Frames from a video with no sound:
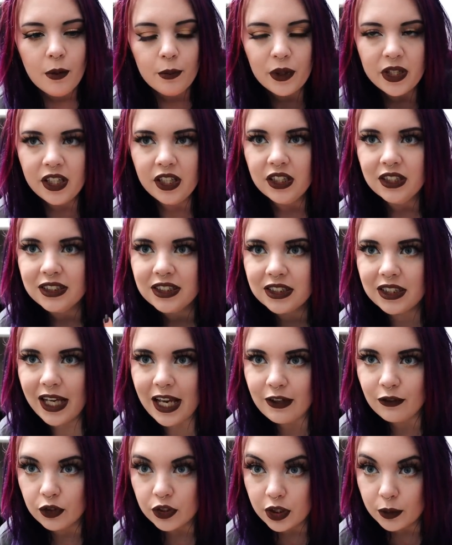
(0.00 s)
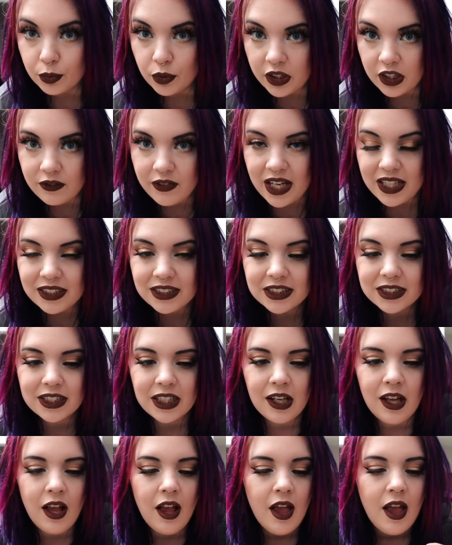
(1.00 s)
but it is a really pretty
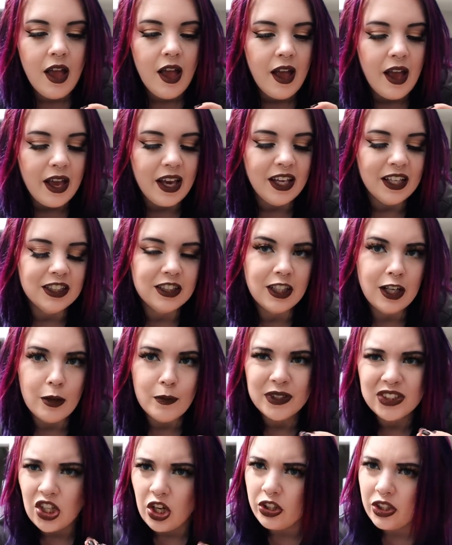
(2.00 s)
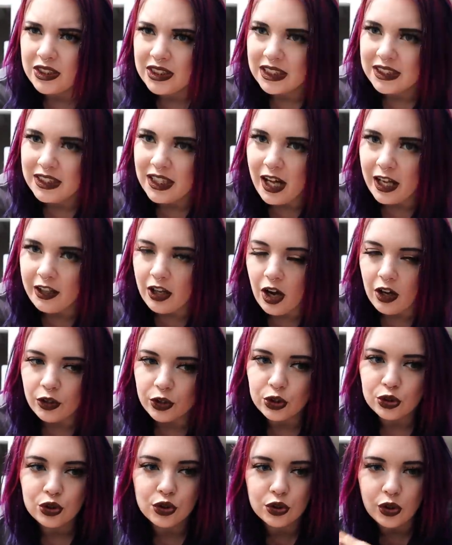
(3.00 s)
vest. And it's
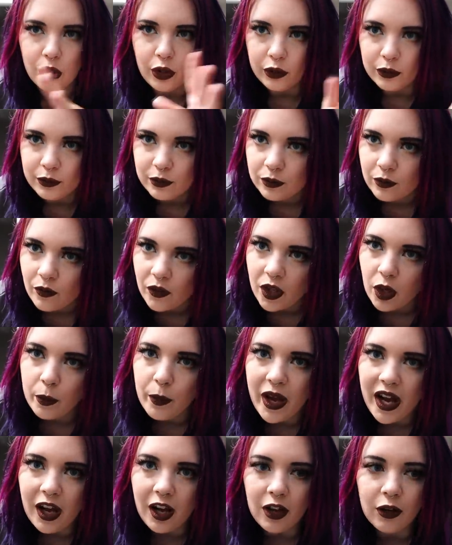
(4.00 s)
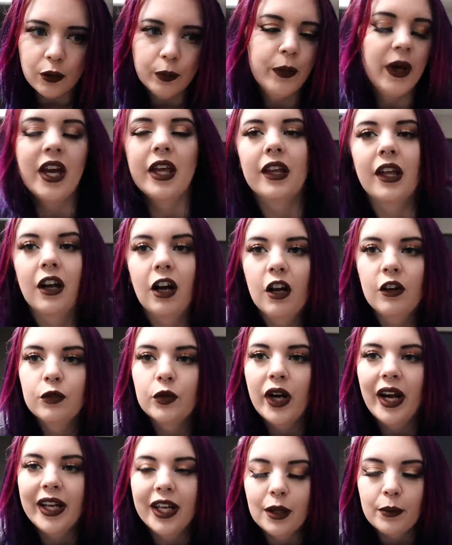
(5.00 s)
$169, so okay, I'll pay that
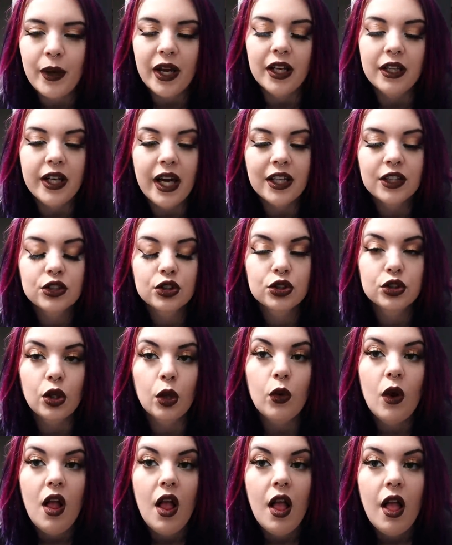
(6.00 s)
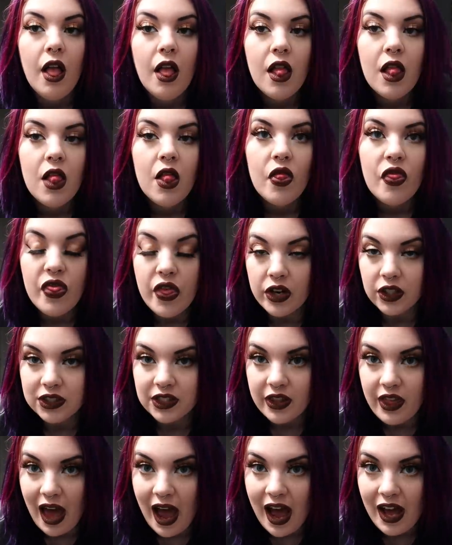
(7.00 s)
off when I get paid next. So
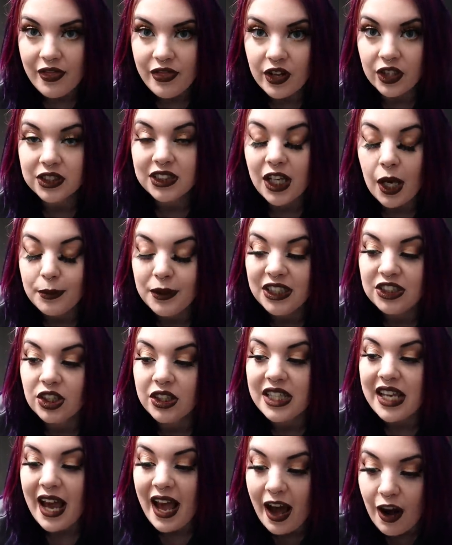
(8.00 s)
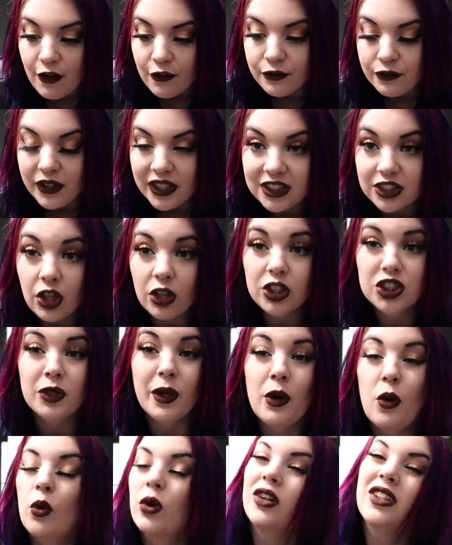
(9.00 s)
there's that. There's the updates on the outfits.
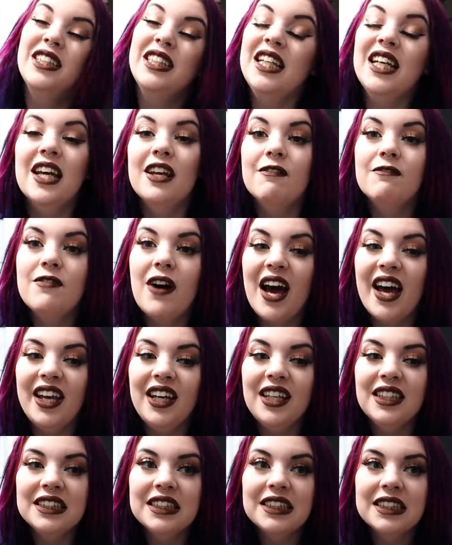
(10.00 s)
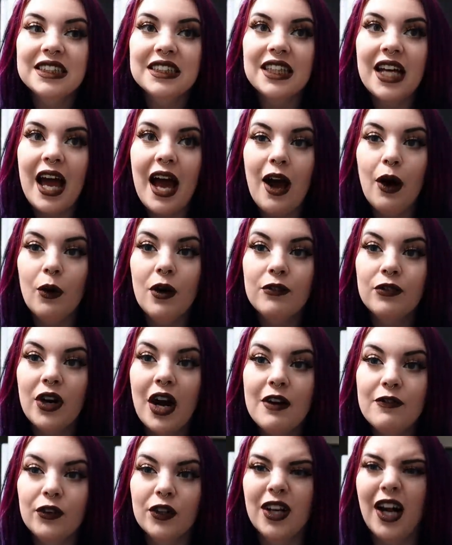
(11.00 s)
Also, I ordered the invites. However,
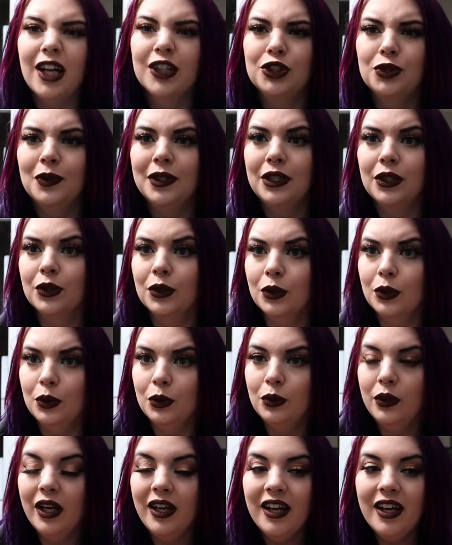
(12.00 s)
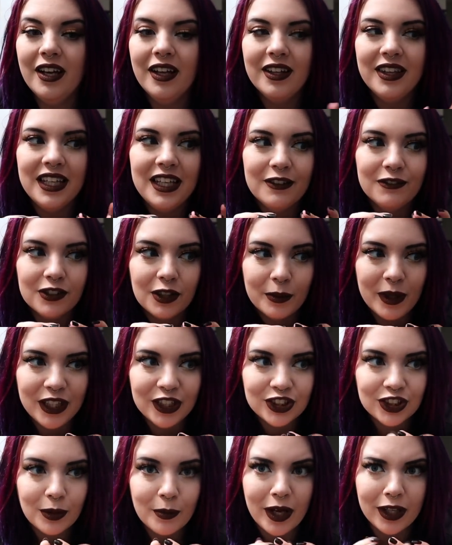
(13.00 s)
I forgot to include the
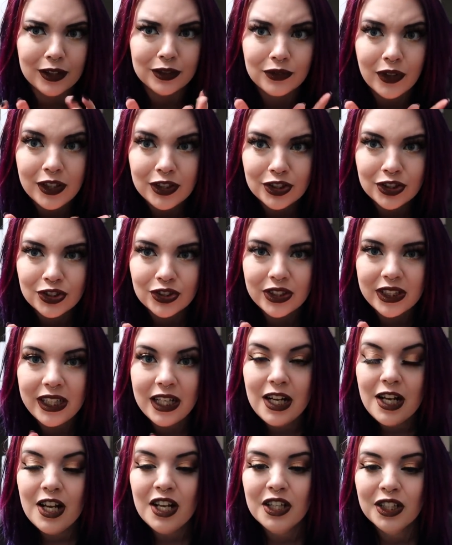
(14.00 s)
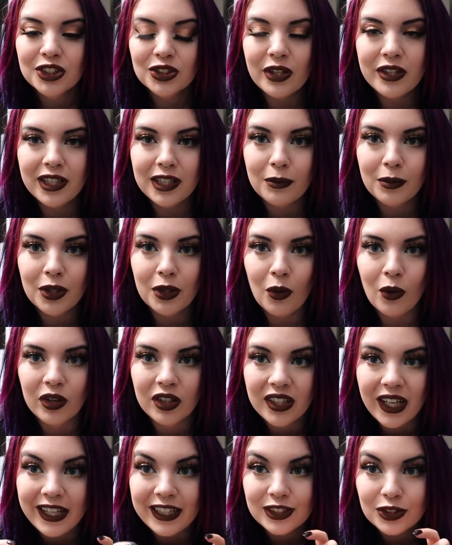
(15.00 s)
information about the registry. So I think I'm gonna
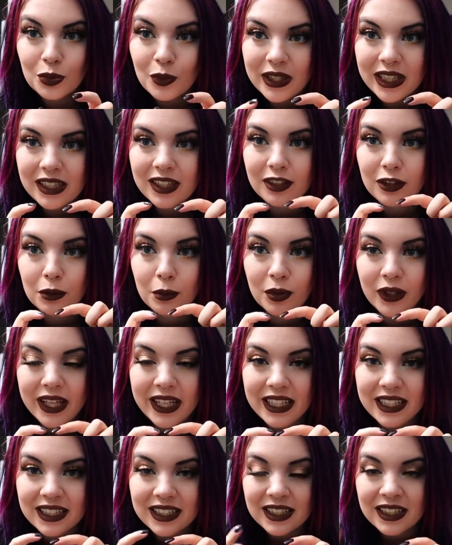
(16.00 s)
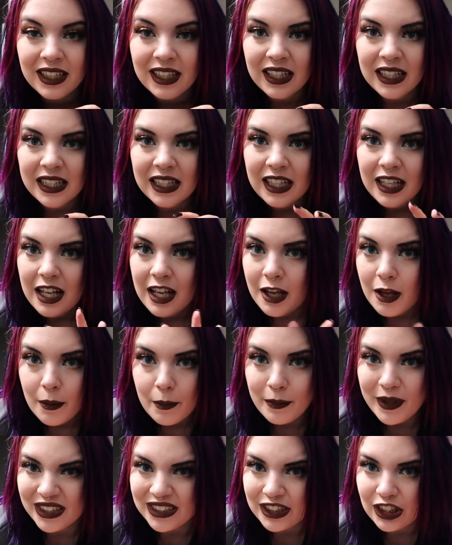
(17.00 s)
order like 20 little blank
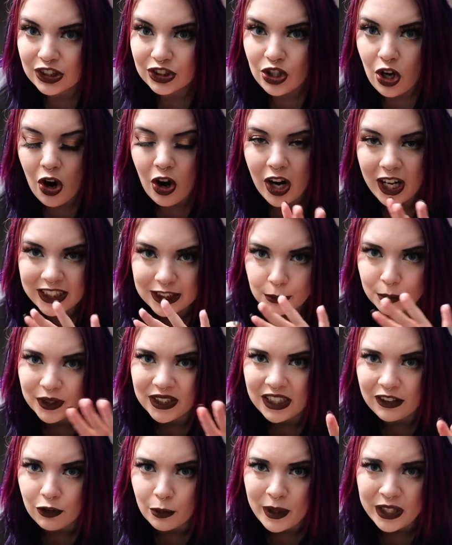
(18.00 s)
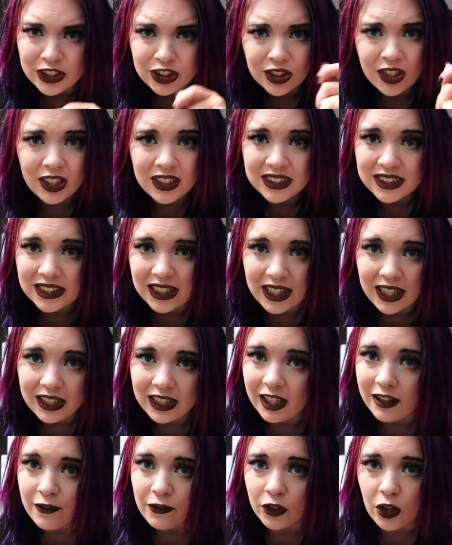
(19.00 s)
business cards and put the information there and stick it
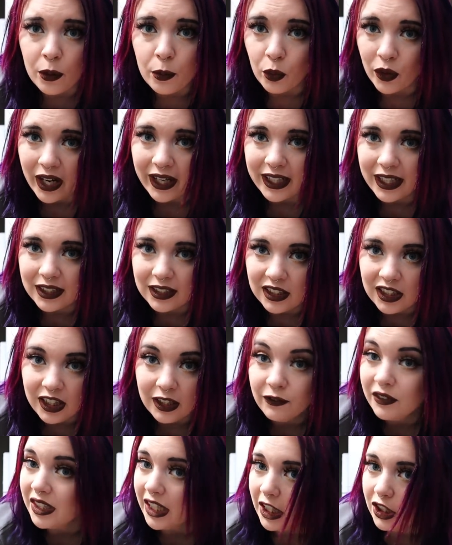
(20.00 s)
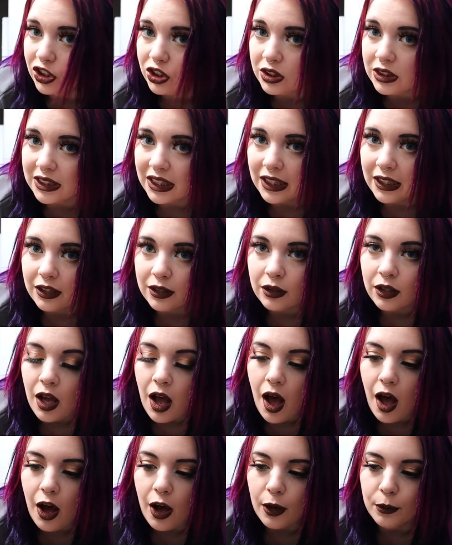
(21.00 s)
in the envelope when I get the invitations in.
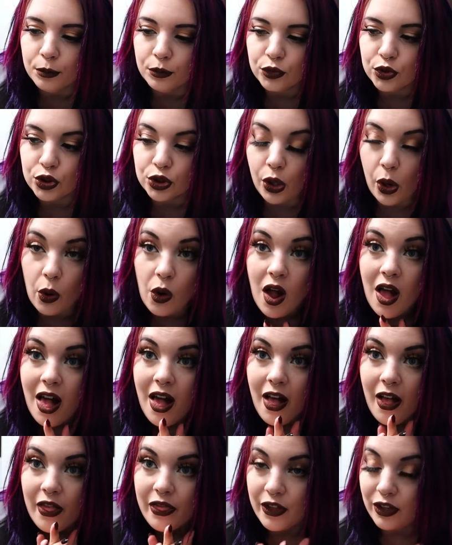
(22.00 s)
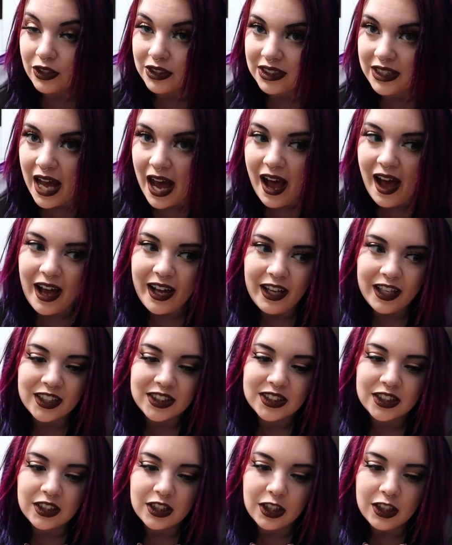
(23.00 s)
So there's that.
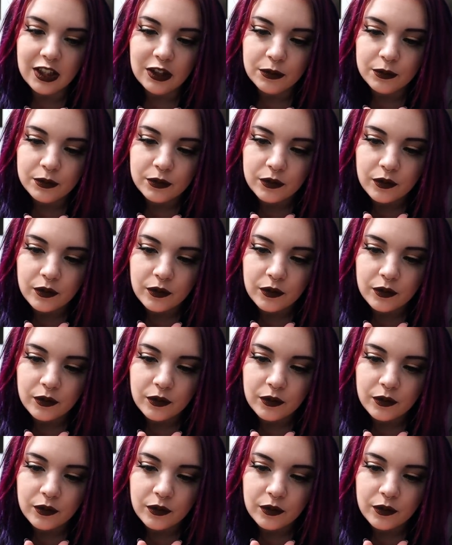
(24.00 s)
Cortland